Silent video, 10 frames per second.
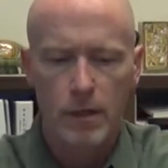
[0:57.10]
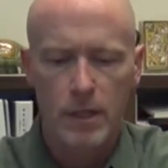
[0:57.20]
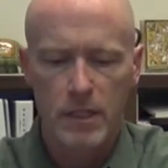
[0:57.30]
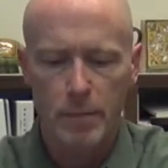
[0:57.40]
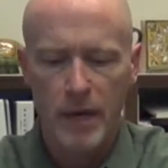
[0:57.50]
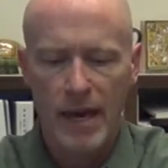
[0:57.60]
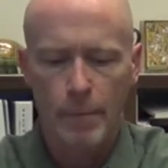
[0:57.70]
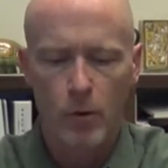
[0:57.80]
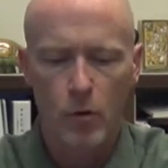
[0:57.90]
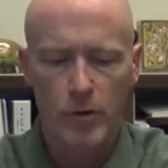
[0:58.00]
the tip
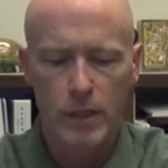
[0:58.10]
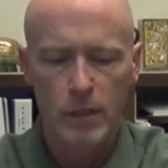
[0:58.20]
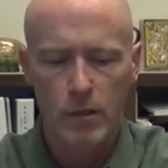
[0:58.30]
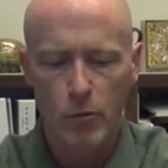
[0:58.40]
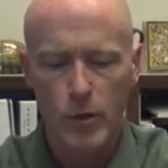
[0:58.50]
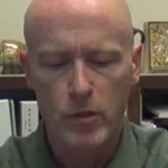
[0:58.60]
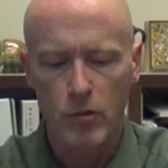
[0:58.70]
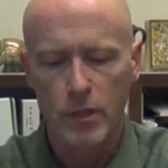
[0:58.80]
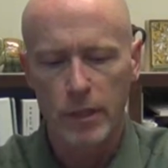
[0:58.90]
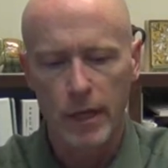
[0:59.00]
cap on the end of the
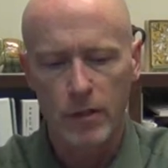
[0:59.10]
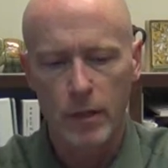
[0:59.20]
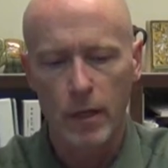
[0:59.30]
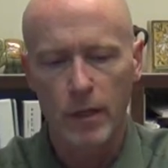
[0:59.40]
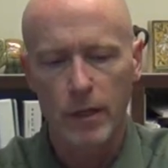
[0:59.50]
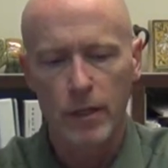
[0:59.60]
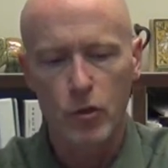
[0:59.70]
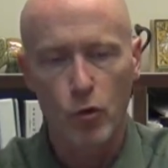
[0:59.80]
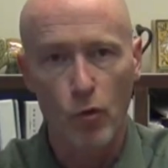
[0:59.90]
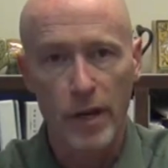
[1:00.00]
original TDXL
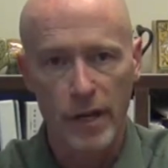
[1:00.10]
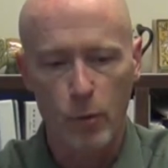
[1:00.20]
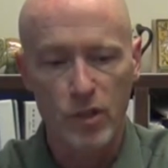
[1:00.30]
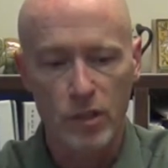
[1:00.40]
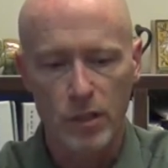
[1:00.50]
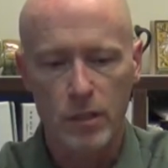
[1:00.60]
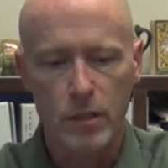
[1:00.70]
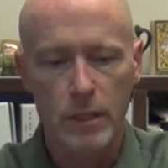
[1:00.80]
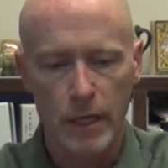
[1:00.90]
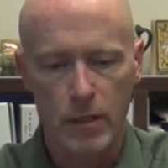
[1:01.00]
is gray, which is a
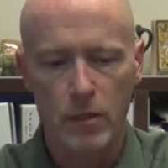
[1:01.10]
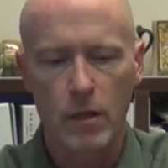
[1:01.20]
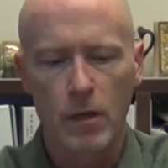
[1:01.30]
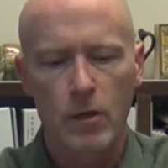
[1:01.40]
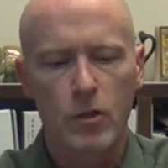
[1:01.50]
6.